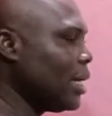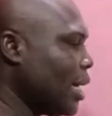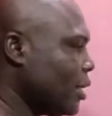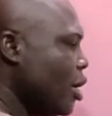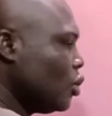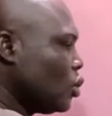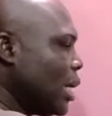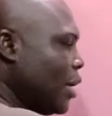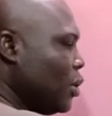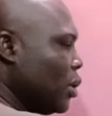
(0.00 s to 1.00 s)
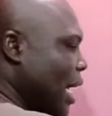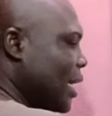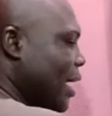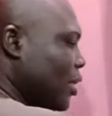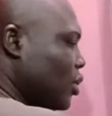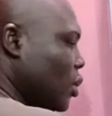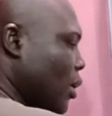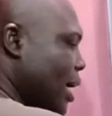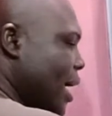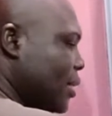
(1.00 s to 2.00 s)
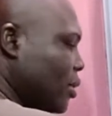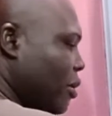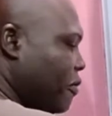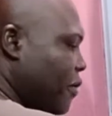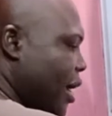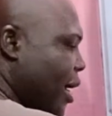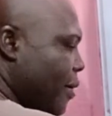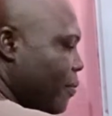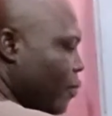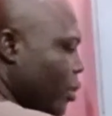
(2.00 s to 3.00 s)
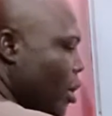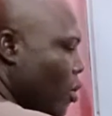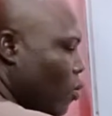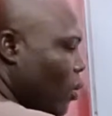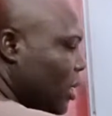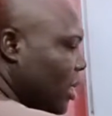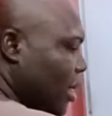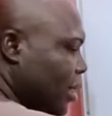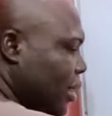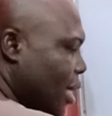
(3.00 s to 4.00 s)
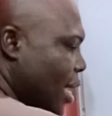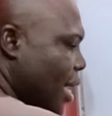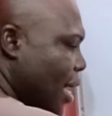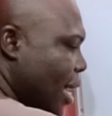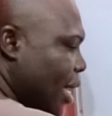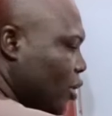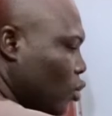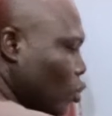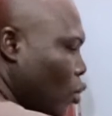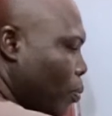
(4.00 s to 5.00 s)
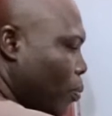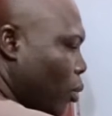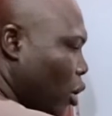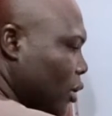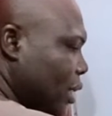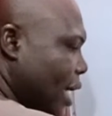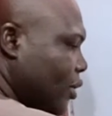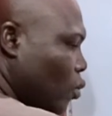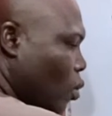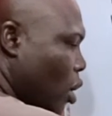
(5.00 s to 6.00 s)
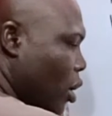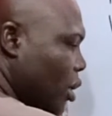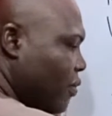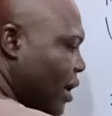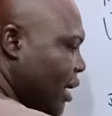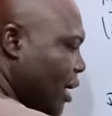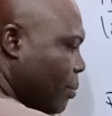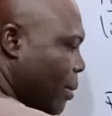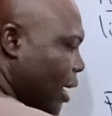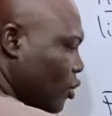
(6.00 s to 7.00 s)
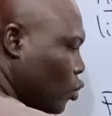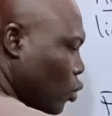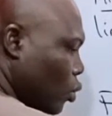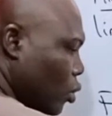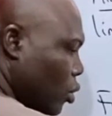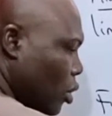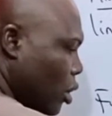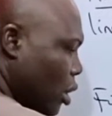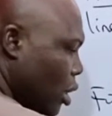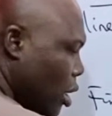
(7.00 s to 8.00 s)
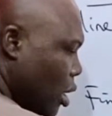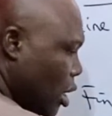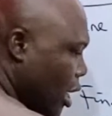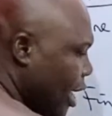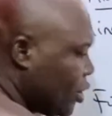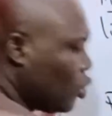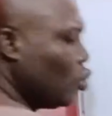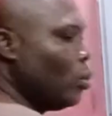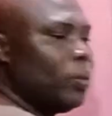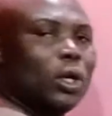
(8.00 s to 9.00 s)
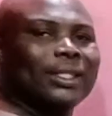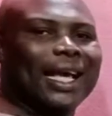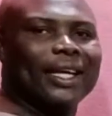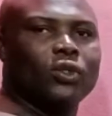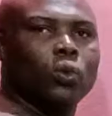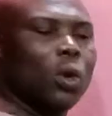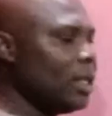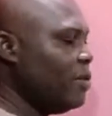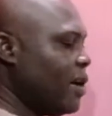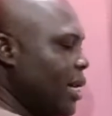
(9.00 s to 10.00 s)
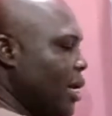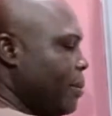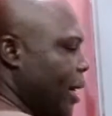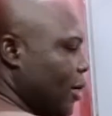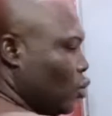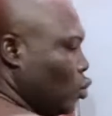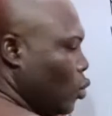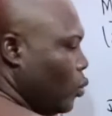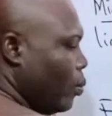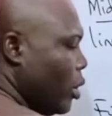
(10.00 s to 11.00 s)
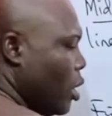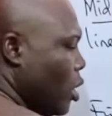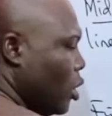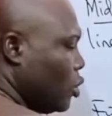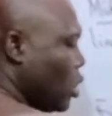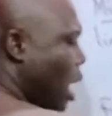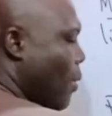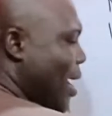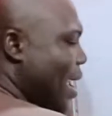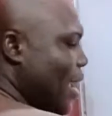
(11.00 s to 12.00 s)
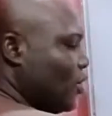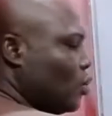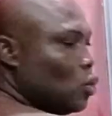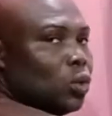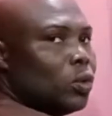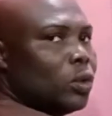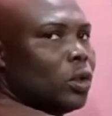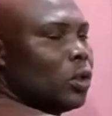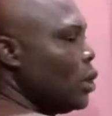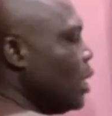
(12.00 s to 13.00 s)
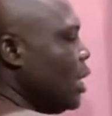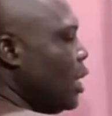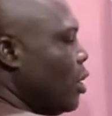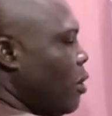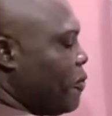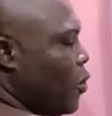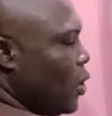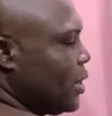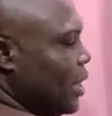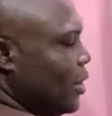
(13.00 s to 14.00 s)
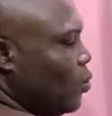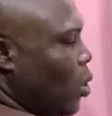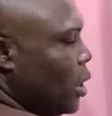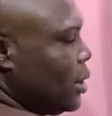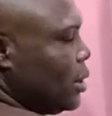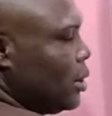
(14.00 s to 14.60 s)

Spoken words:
that so that you can get your x of m, which is x2 plus x1 divided by 2. x2 plus x1 divided by 2. So our x2, of course, is what?